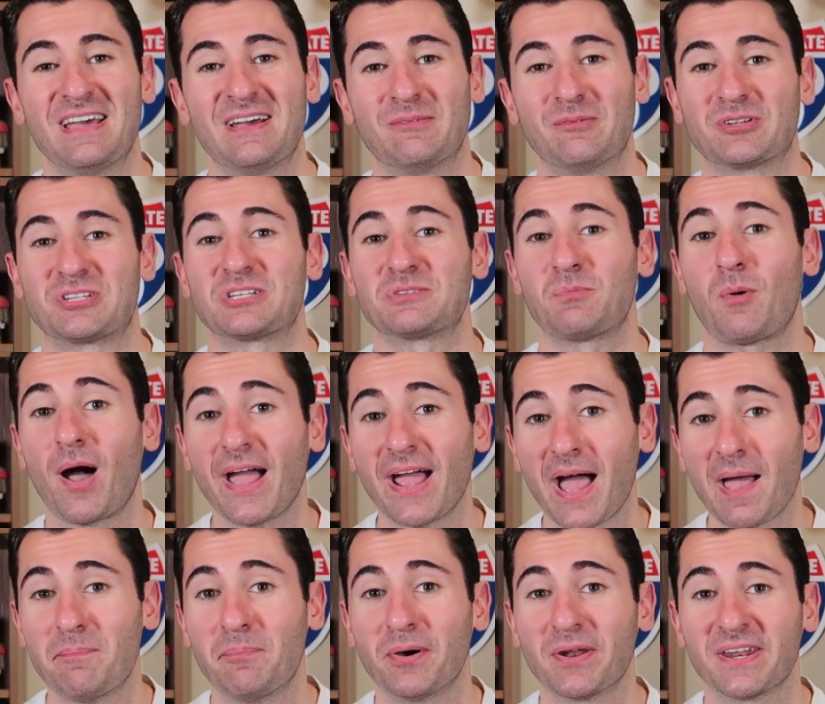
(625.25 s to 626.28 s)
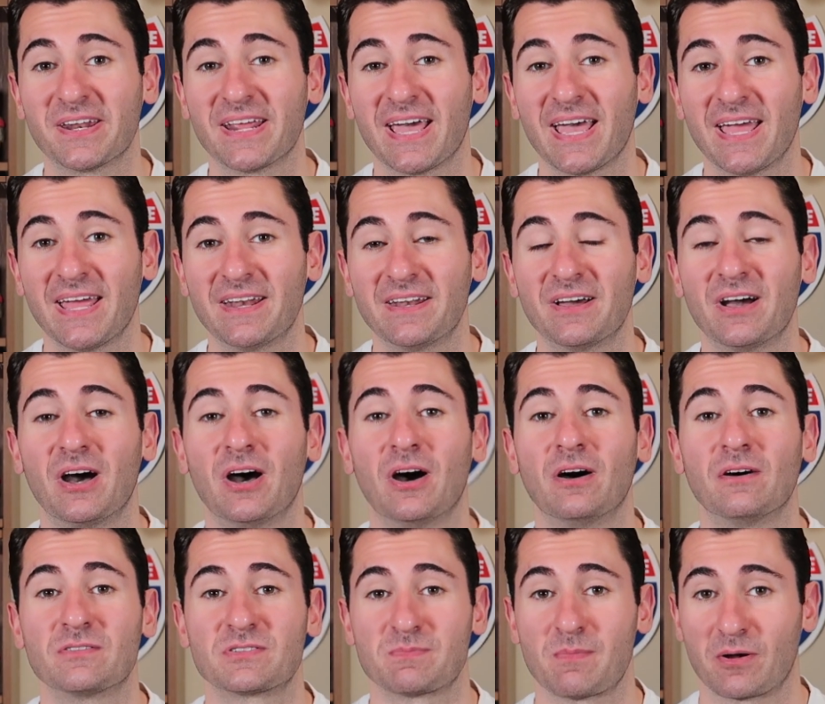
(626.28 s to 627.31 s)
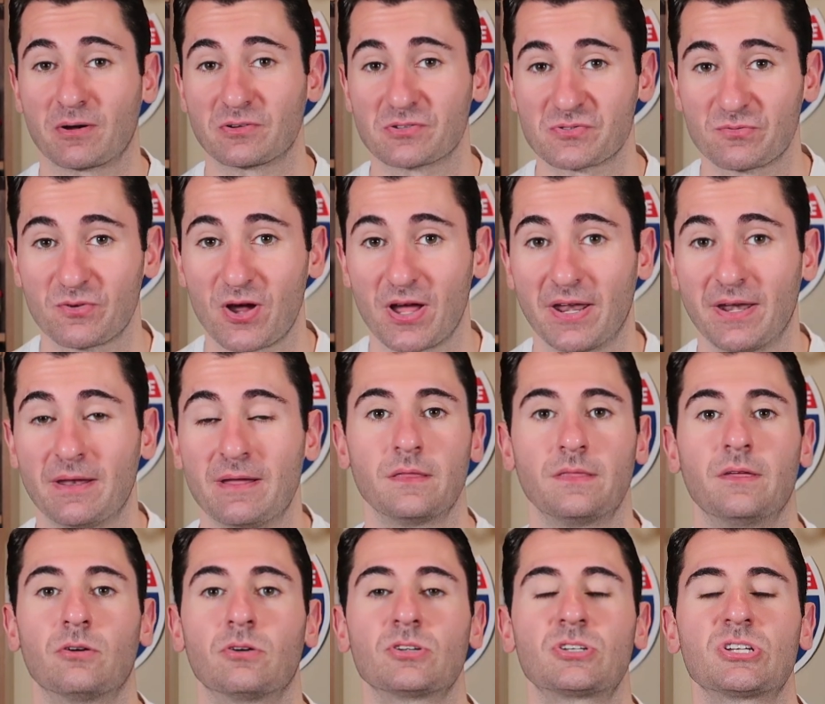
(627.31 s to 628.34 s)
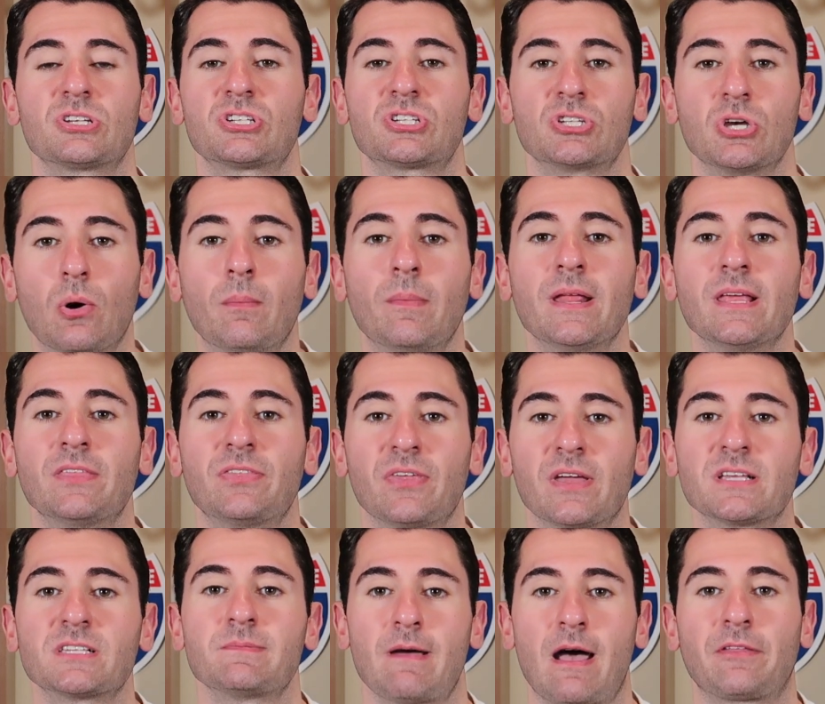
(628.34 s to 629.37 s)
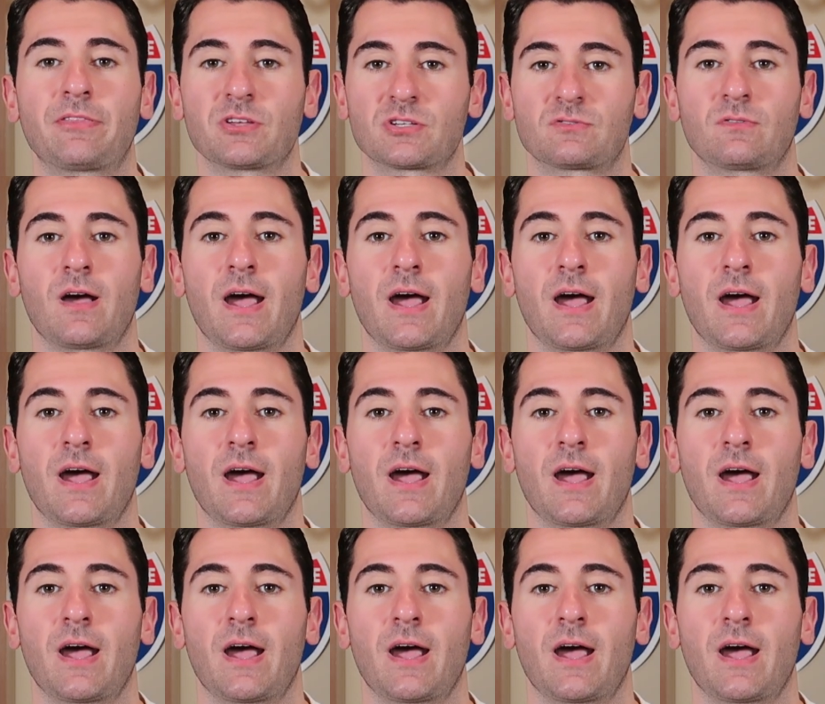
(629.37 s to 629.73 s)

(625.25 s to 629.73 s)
Which is why I put it ahead of Smuggler's Run. There are just so many things about this